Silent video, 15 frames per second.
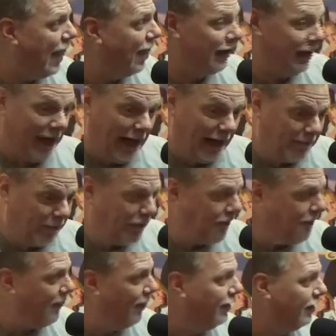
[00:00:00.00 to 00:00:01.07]
and
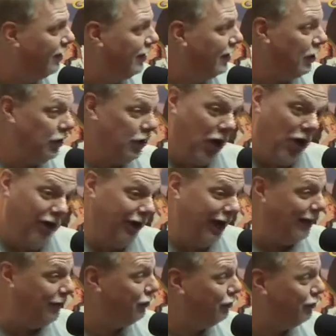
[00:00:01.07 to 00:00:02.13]

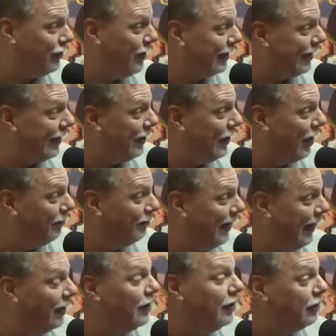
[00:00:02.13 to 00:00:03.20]
that dude's not getting on
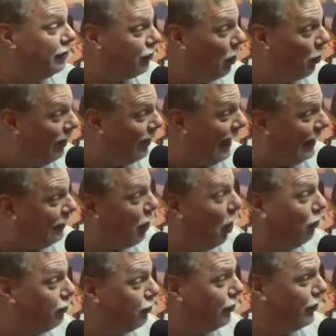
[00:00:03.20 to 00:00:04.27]
me. So when they
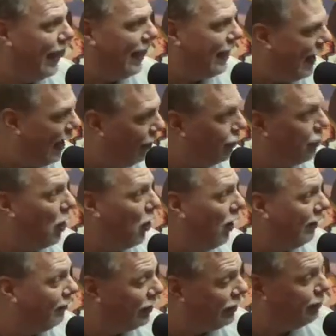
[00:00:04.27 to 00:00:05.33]
don't do that, I'll know
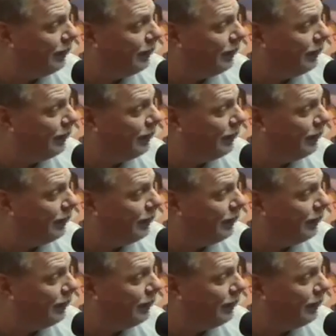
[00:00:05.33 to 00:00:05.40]
I've reached my